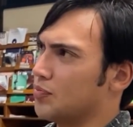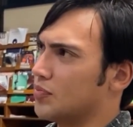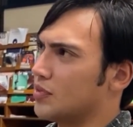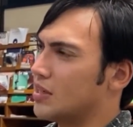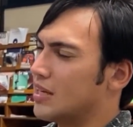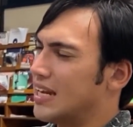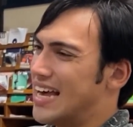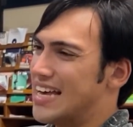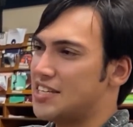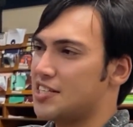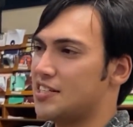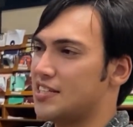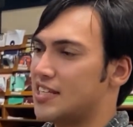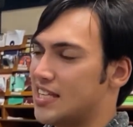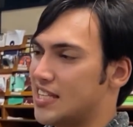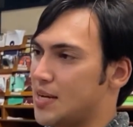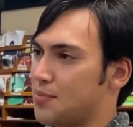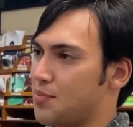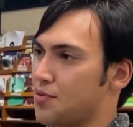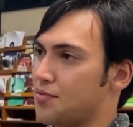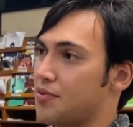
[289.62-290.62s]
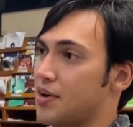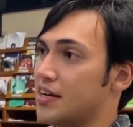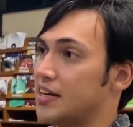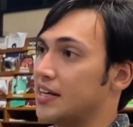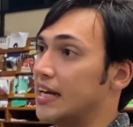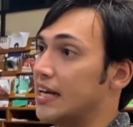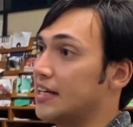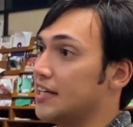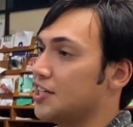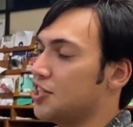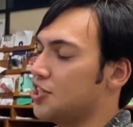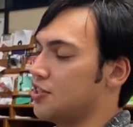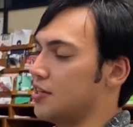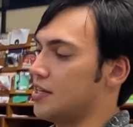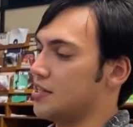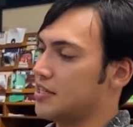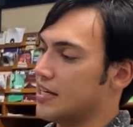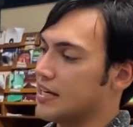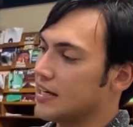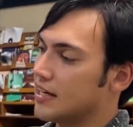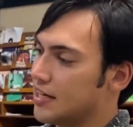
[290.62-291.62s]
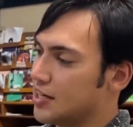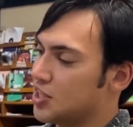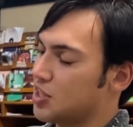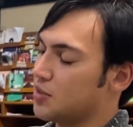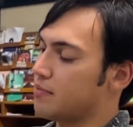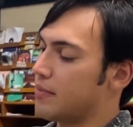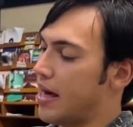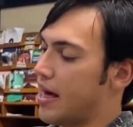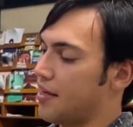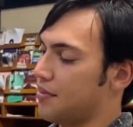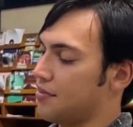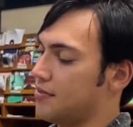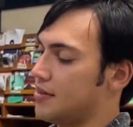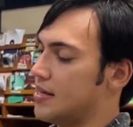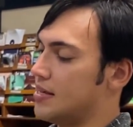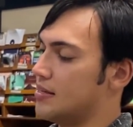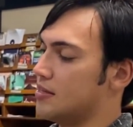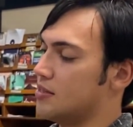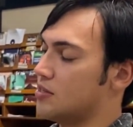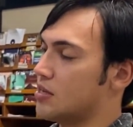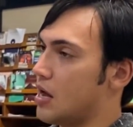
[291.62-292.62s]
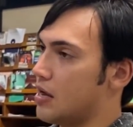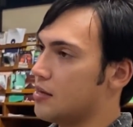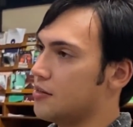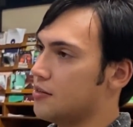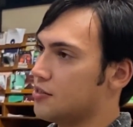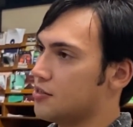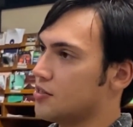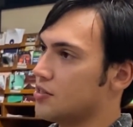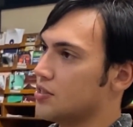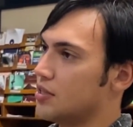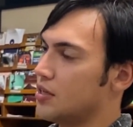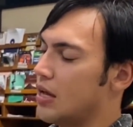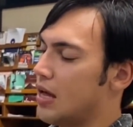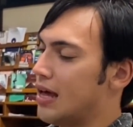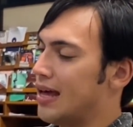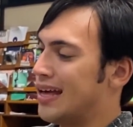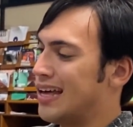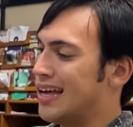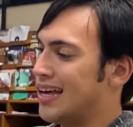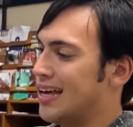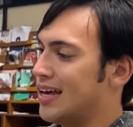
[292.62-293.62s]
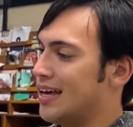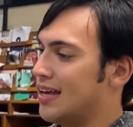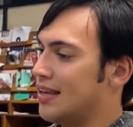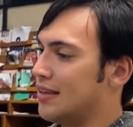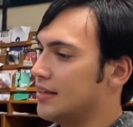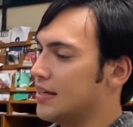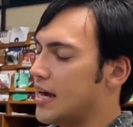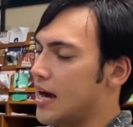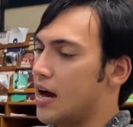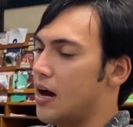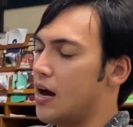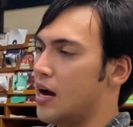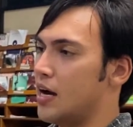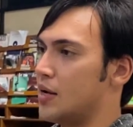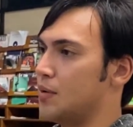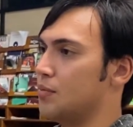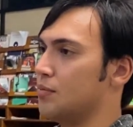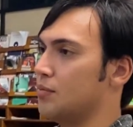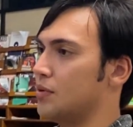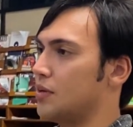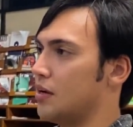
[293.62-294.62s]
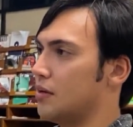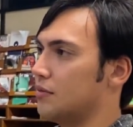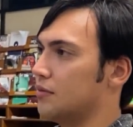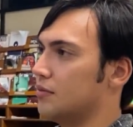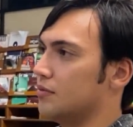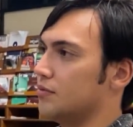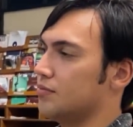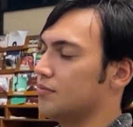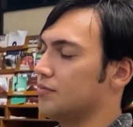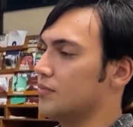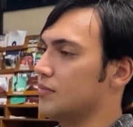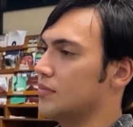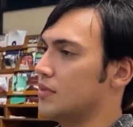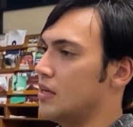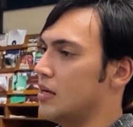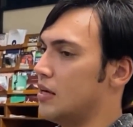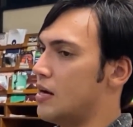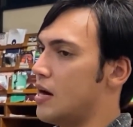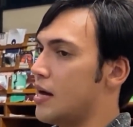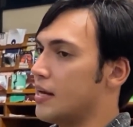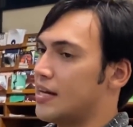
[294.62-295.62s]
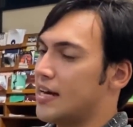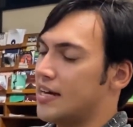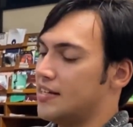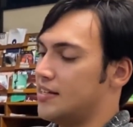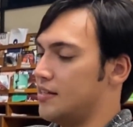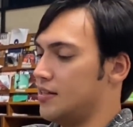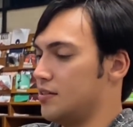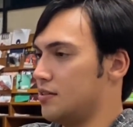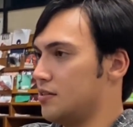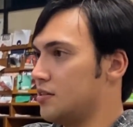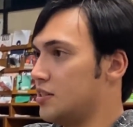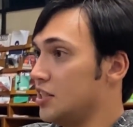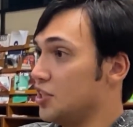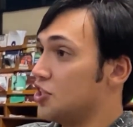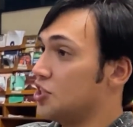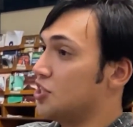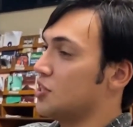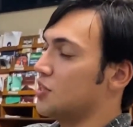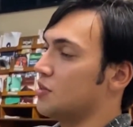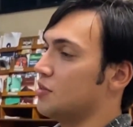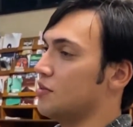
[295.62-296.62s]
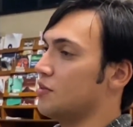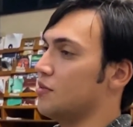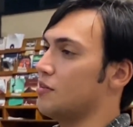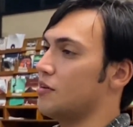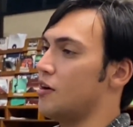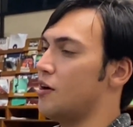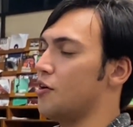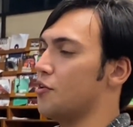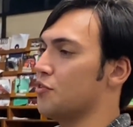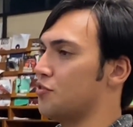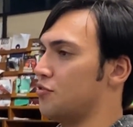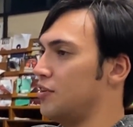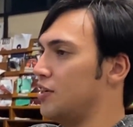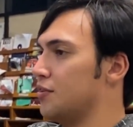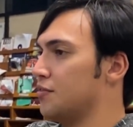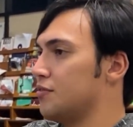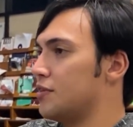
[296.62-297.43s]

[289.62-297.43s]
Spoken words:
classes that they provide in English. There's English, math, and science. And yeah, I kind of teach all three of